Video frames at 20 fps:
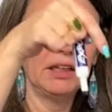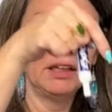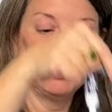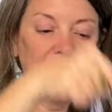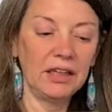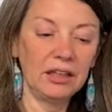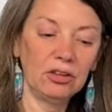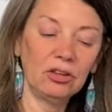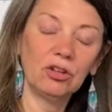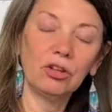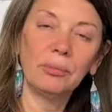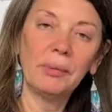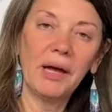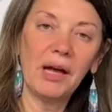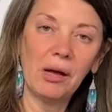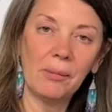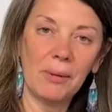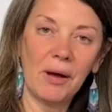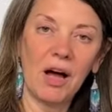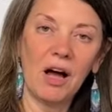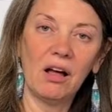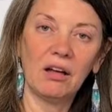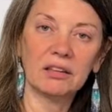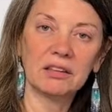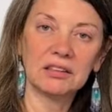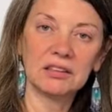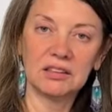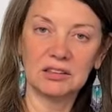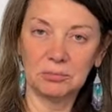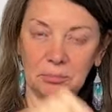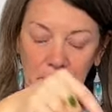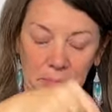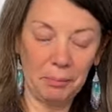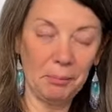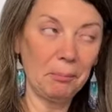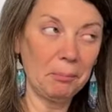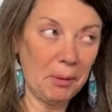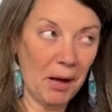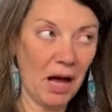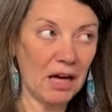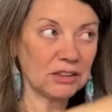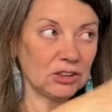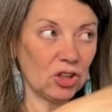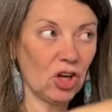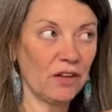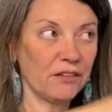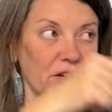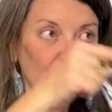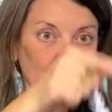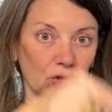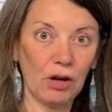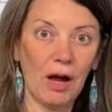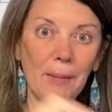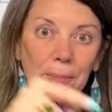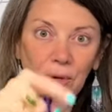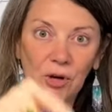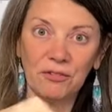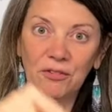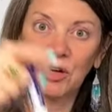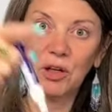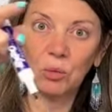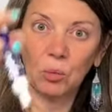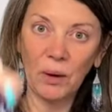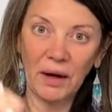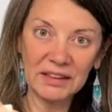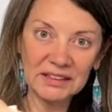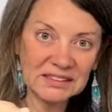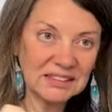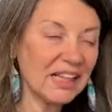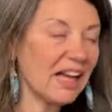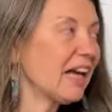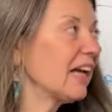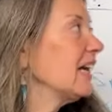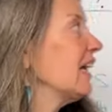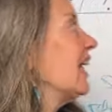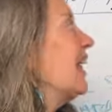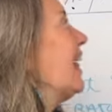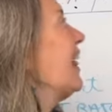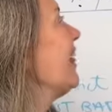in your mailbox box on the drop-off on Wednesday,